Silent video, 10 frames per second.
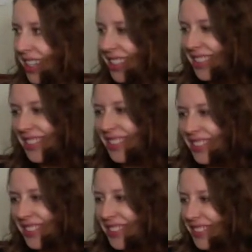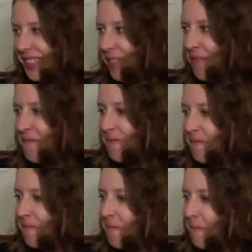
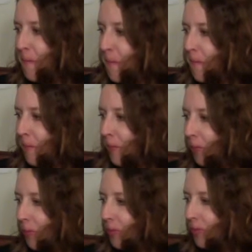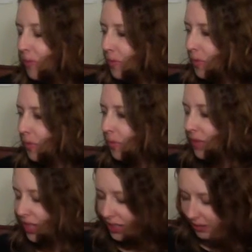[no speech]